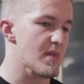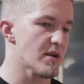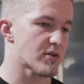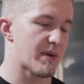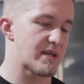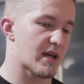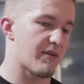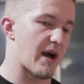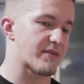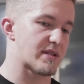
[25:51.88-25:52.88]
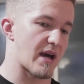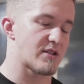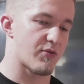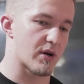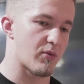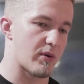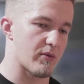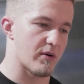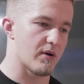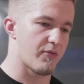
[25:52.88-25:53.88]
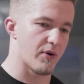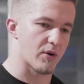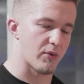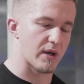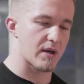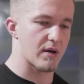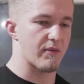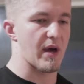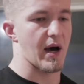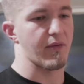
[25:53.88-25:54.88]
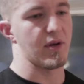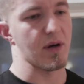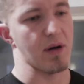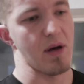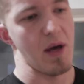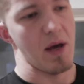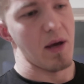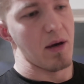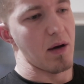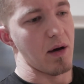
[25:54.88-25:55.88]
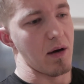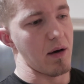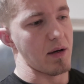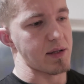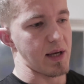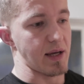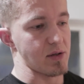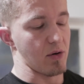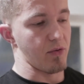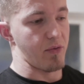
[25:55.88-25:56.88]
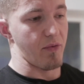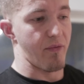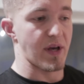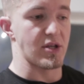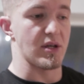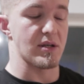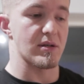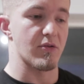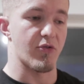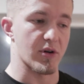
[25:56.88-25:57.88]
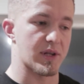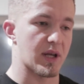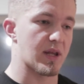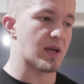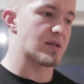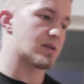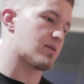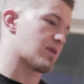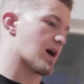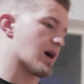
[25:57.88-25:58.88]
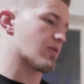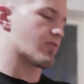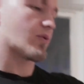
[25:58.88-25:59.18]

So basically we have sides for a week. We have the sides of veggies for 3 days. We have